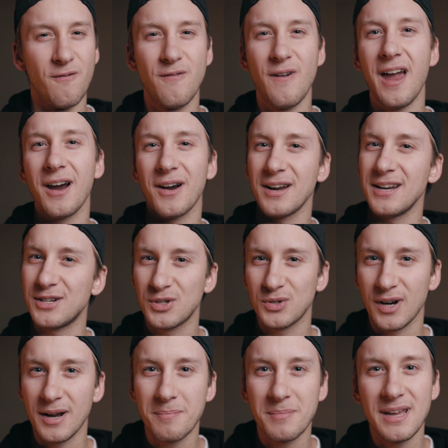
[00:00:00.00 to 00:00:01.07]
very
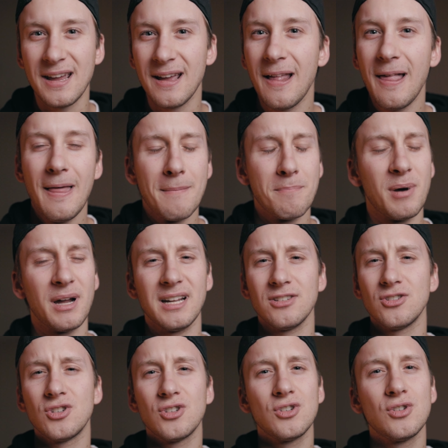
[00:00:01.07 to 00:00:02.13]
trippy, but
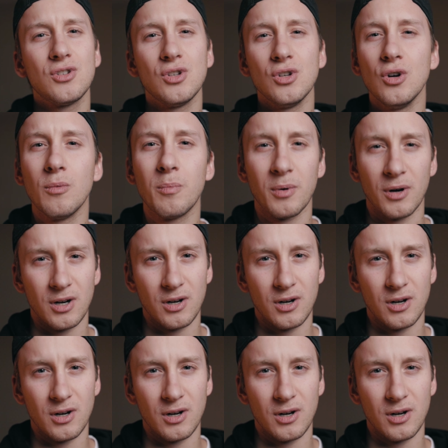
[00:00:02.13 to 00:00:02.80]
it's super